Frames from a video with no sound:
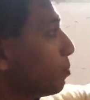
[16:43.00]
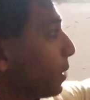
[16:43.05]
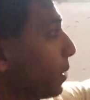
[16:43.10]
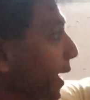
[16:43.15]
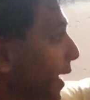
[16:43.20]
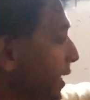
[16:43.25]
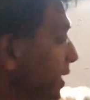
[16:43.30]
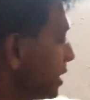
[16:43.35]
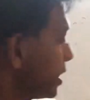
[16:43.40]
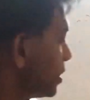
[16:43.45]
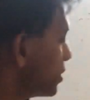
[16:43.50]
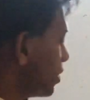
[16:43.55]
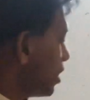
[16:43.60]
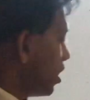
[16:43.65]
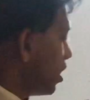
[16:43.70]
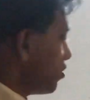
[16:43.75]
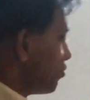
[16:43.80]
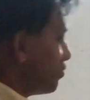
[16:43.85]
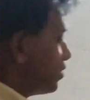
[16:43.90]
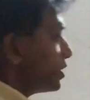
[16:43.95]
main
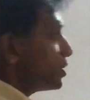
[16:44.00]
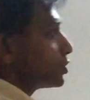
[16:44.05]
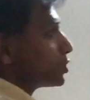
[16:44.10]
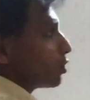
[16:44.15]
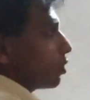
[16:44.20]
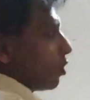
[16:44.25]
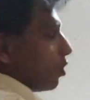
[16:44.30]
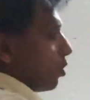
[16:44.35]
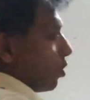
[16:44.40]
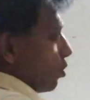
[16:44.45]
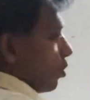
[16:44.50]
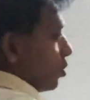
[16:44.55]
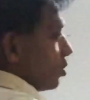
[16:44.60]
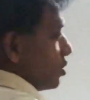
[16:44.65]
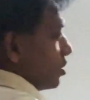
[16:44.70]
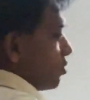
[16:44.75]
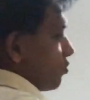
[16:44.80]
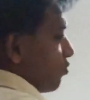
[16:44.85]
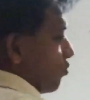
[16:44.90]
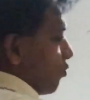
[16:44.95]
graph we
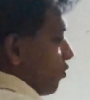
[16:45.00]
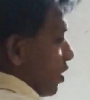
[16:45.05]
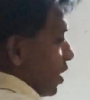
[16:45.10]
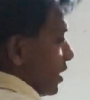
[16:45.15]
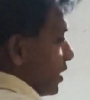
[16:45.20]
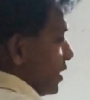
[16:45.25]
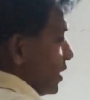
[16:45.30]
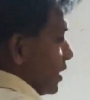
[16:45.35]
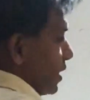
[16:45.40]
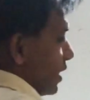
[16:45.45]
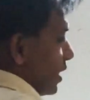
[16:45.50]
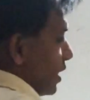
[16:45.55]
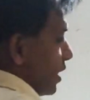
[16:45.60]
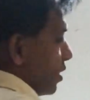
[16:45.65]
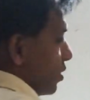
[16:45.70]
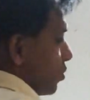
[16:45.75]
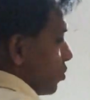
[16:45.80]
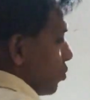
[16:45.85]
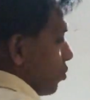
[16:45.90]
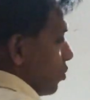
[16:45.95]
drawn y
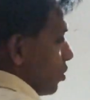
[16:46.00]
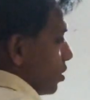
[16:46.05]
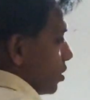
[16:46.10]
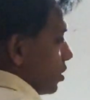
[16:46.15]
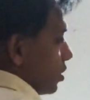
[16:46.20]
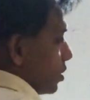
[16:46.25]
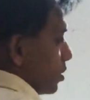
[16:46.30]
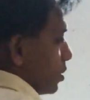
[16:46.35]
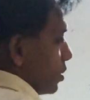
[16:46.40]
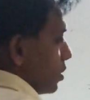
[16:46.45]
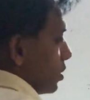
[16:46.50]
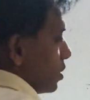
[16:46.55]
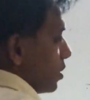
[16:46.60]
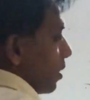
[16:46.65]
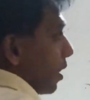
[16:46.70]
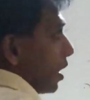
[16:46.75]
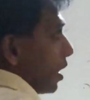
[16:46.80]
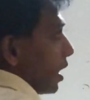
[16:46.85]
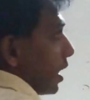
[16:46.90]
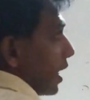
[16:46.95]
equal
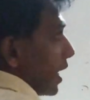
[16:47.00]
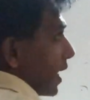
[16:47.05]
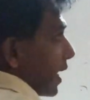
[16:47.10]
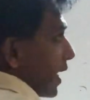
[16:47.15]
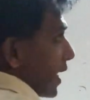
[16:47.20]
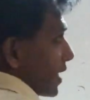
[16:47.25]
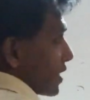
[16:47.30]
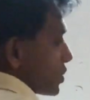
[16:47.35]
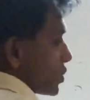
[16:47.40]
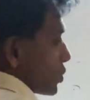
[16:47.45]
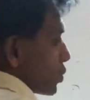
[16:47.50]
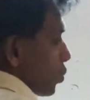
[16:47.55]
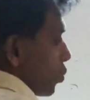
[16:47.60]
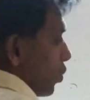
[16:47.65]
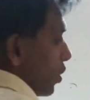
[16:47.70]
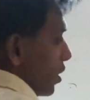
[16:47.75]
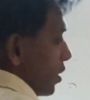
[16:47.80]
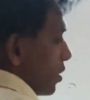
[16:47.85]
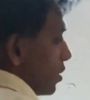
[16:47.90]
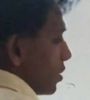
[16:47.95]
x
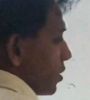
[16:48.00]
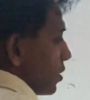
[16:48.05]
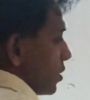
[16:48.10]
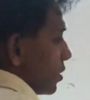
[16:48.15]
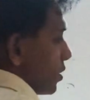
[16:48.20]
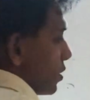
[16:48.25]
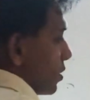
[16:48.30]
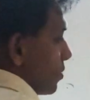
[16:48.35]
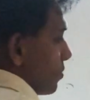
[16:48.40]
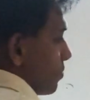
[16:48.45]
square